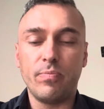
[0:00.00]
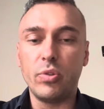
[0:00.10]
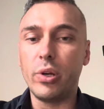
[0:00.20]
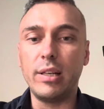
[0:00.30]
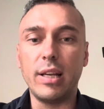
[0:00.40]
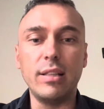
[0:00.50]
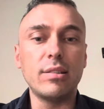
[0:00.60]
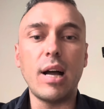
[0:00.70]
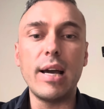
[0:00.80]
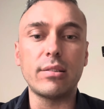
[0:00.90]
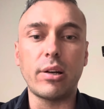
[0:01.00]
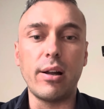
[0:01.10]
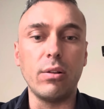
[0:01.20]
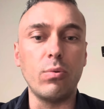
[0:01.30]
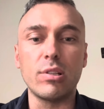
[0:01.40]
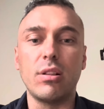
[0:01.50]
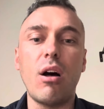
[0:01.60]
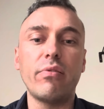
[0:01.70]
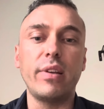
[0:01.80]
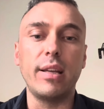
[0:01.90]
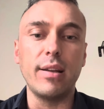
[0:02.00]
during the entire trial was laughing